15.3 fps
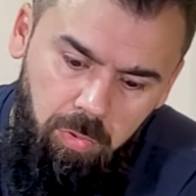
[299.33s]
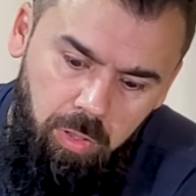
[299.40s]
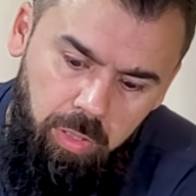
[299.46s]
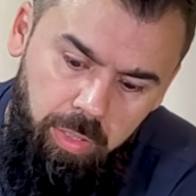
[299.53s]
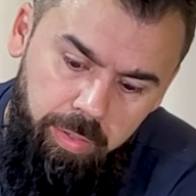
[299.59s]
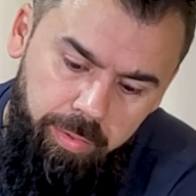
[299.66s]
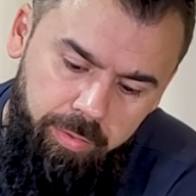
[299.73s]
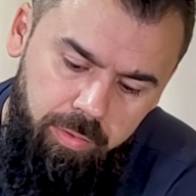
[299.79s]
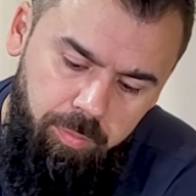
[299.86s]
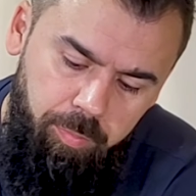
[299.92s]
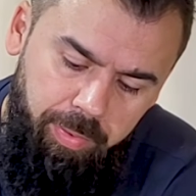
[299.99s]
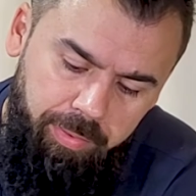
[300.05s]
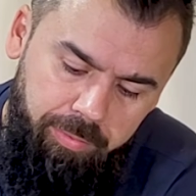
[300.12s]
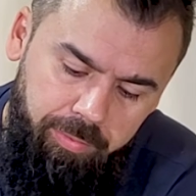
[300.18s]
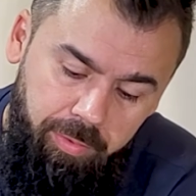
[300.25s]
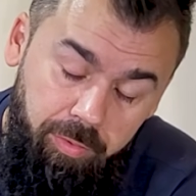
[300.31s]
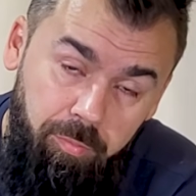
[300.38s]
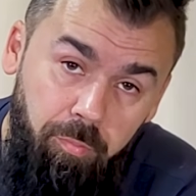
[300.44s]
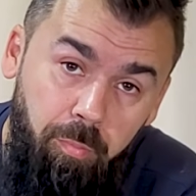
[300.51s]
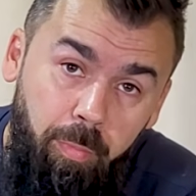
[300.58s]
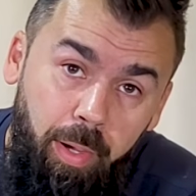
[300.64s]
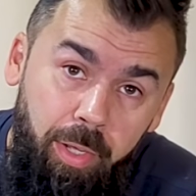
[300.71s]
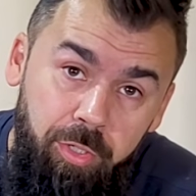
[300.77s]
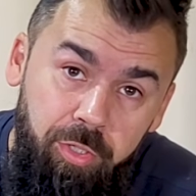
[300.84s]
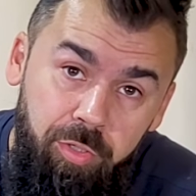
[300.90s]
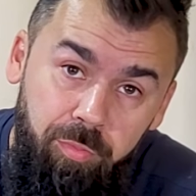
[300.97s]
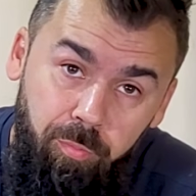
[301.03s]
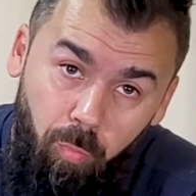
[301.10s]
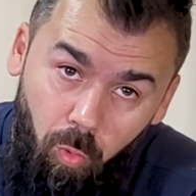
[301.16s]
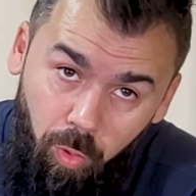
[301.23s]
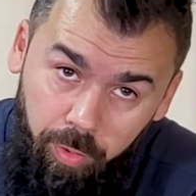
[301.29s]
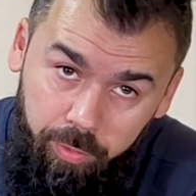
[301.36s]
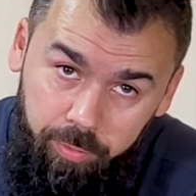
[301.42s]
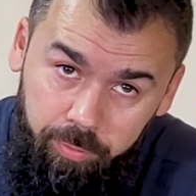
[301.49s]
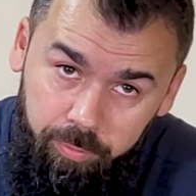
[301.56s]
I expected much more.